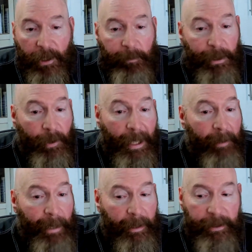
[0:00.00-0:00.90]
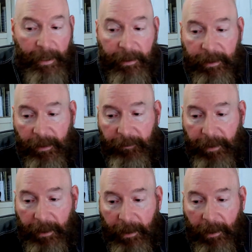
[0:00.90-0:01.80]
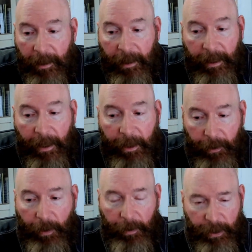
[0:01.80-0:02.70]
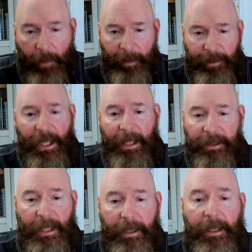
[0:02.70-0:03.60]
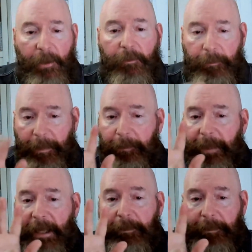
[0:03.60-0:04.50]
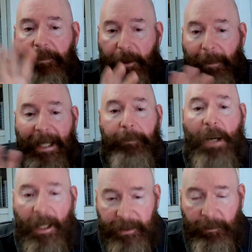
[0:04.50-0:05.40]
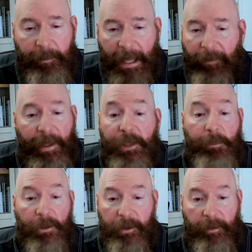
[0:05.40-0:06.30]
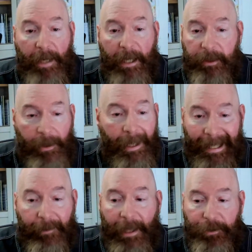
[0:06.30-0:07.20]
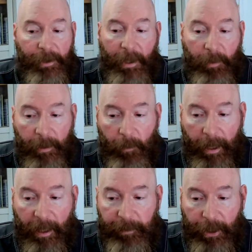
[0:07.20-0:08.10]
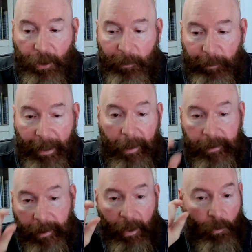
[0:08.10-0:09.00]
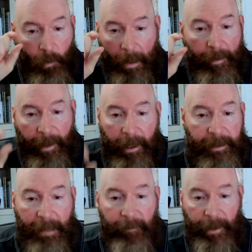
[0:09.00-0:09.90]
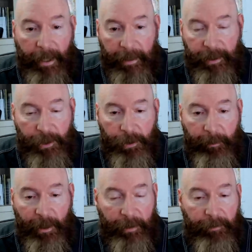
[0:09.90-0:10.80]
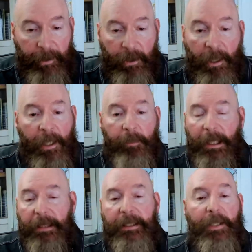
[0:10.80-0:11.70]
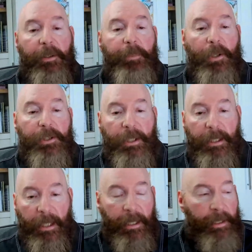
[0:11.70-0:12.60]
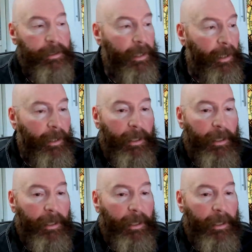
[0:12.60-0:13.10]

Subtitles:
stuff but you can't make sense of it? You understand what I'm saying? It's like, there are many possible, everything's multi-factor. I don't actually think when it comes to human beings, one thing is ever the case. It's usually multi-factor. But let's say that the person is